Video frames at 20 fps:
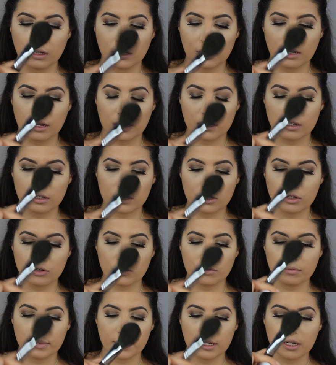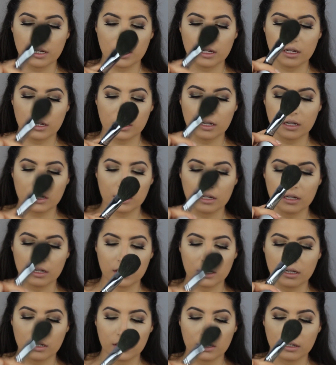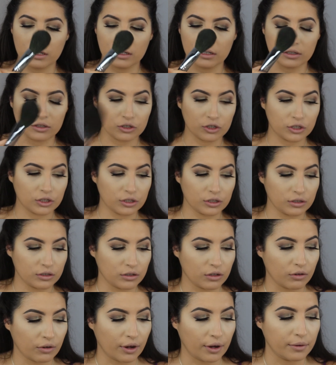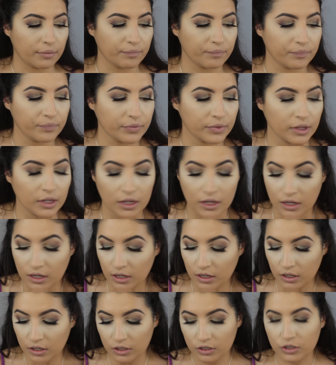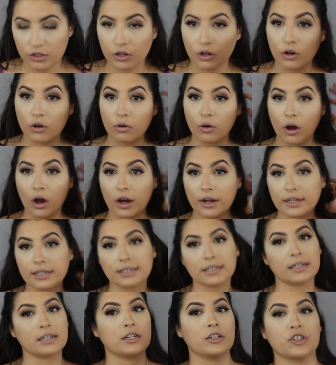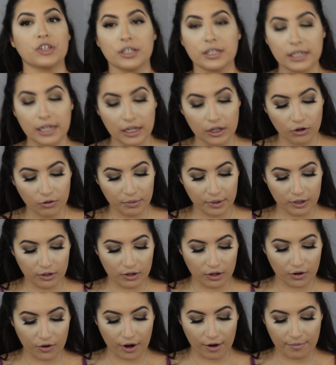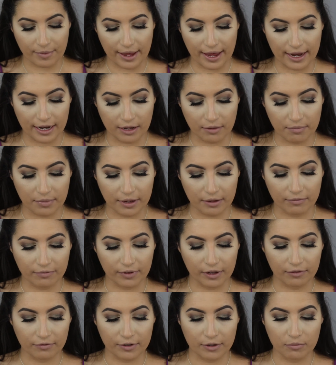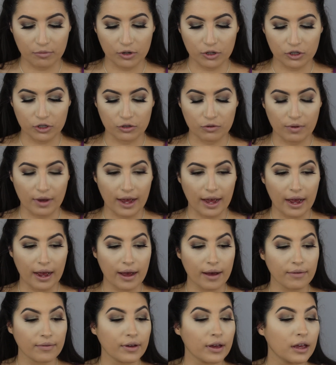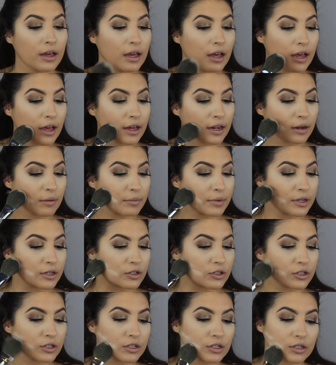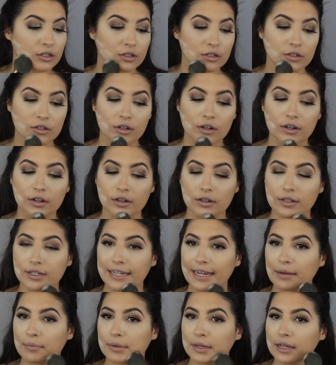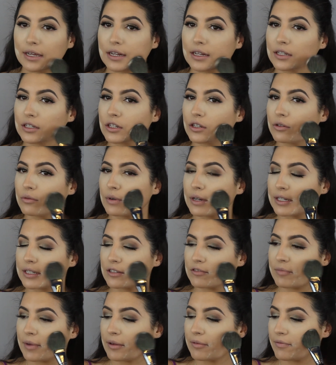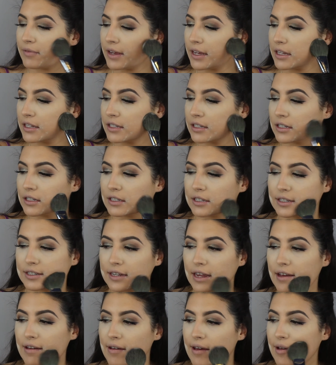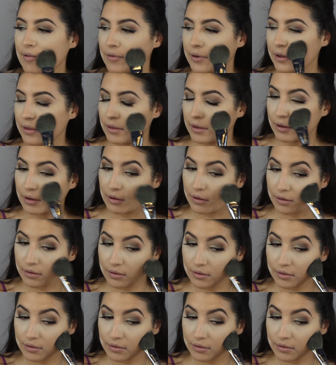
That is too much. Okay. So honestly, just a little bit. You can grab any big fluffy brush you have. And I'm gonna just start tapping it into the rest of my face to set everything.